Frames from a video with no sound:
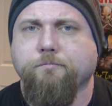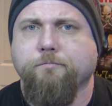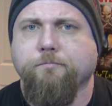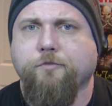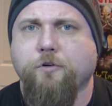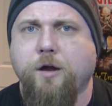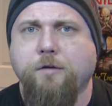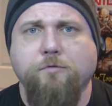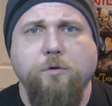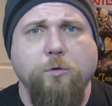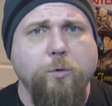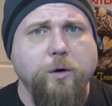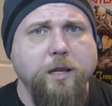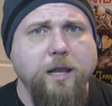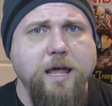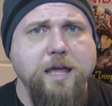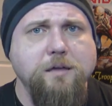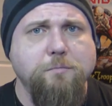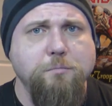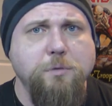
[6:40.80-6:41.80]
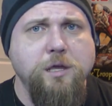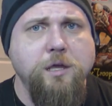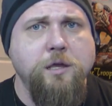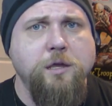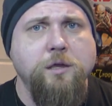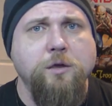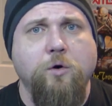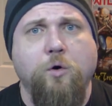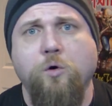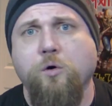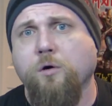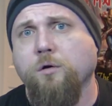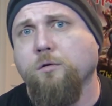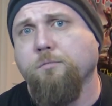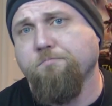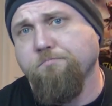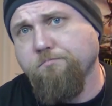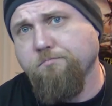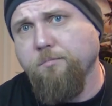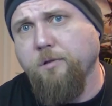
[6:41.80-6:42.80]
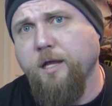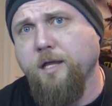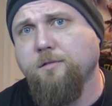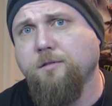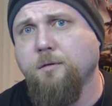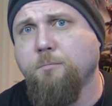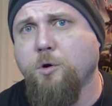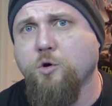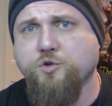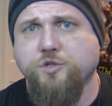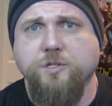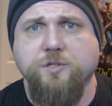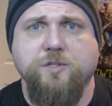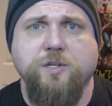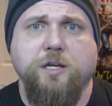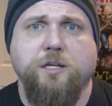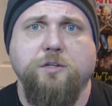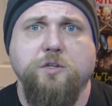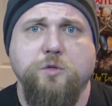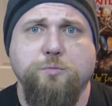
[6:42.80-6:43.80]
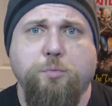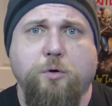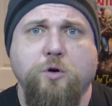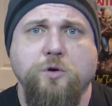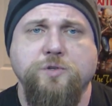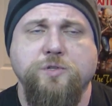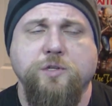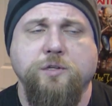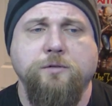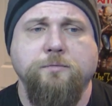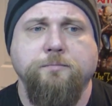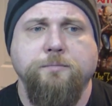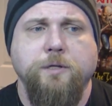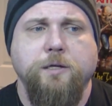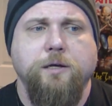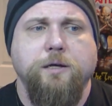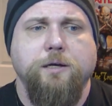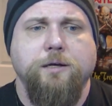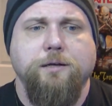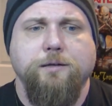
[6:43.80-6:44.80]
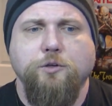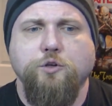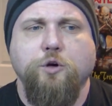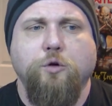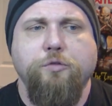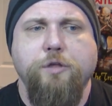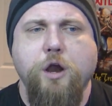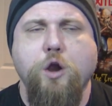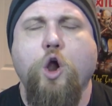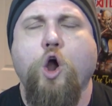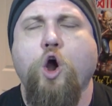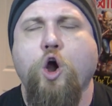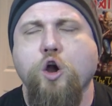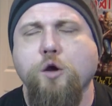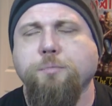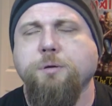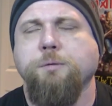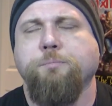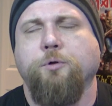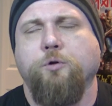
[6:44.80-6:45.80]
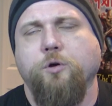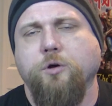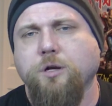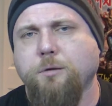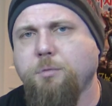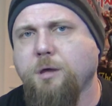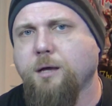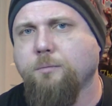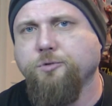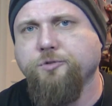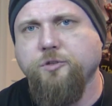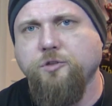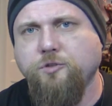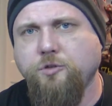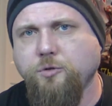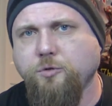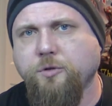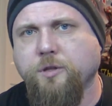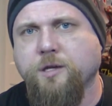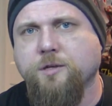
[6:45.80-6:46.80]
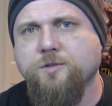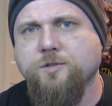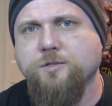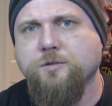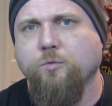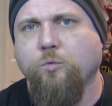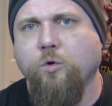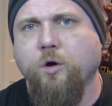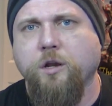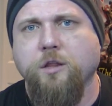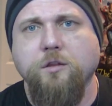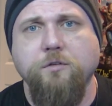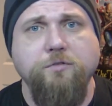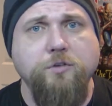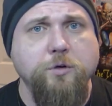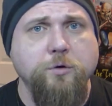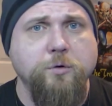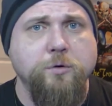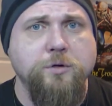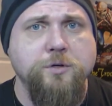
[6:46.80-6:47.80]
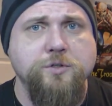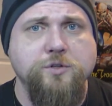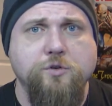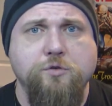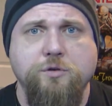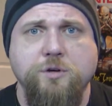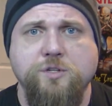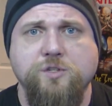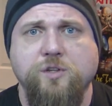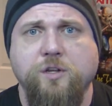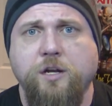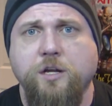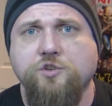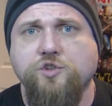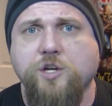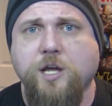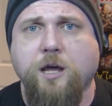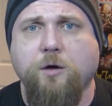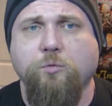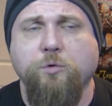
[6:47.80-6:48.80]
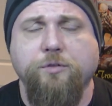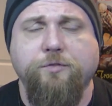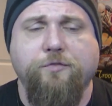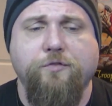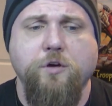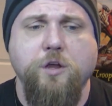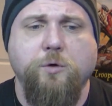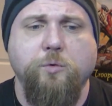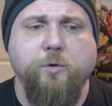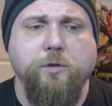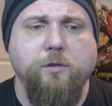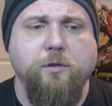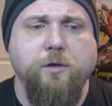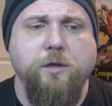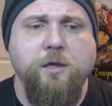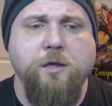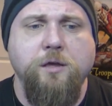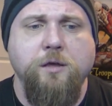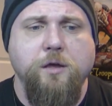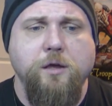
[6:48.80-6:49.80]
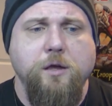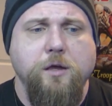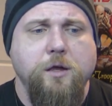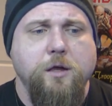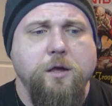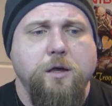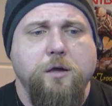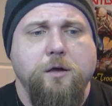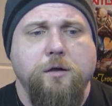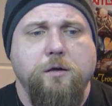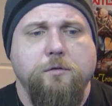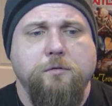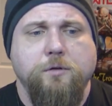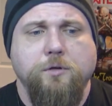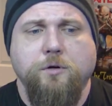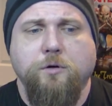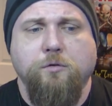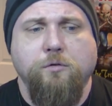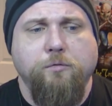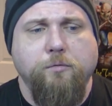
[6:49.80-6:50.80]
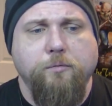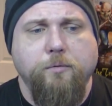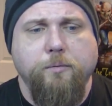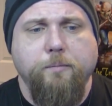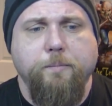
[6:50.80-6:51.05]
for everyone like me or like the motion sickness person, you know, there are people who are going to be able to do this. One of the viewers, Chris, that I chat with frequently, you know,